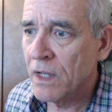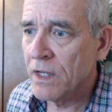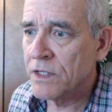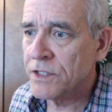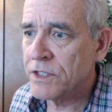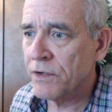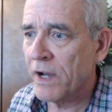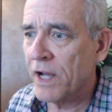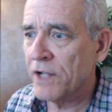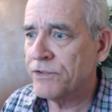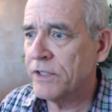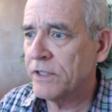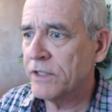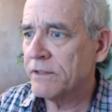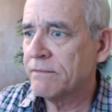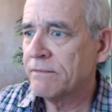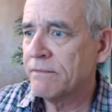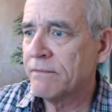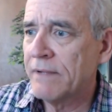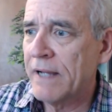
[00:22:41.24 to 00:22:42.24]
So Alta,
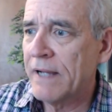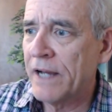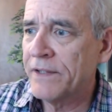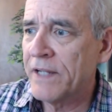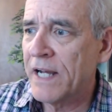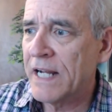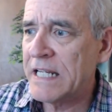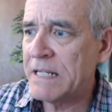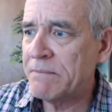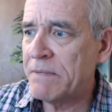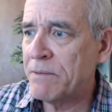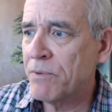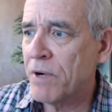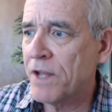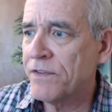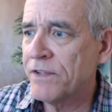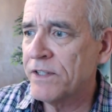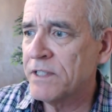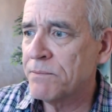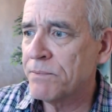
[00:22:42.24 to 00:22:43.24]
how not to be
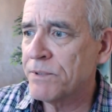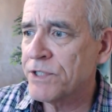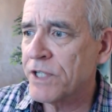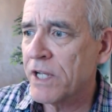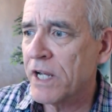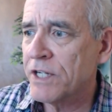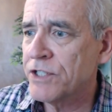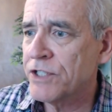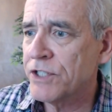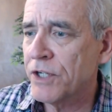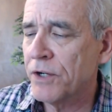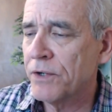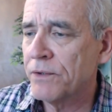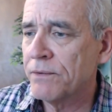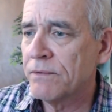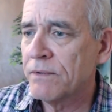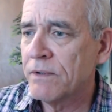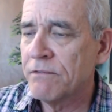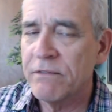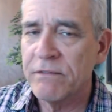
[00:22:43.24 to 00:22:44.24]
breathing the passaggio.
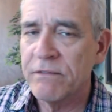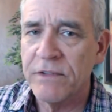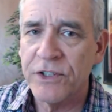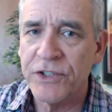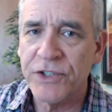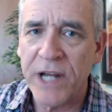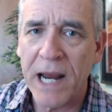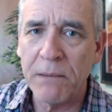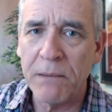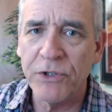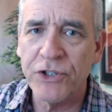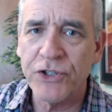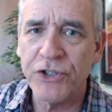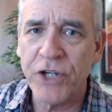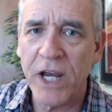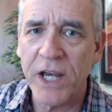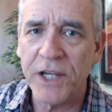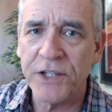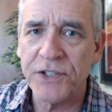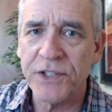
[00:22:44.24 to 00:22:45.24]
Establish
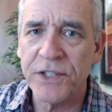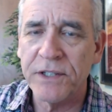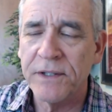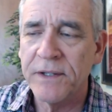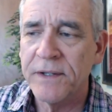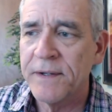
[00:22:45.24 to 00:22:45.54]
chest.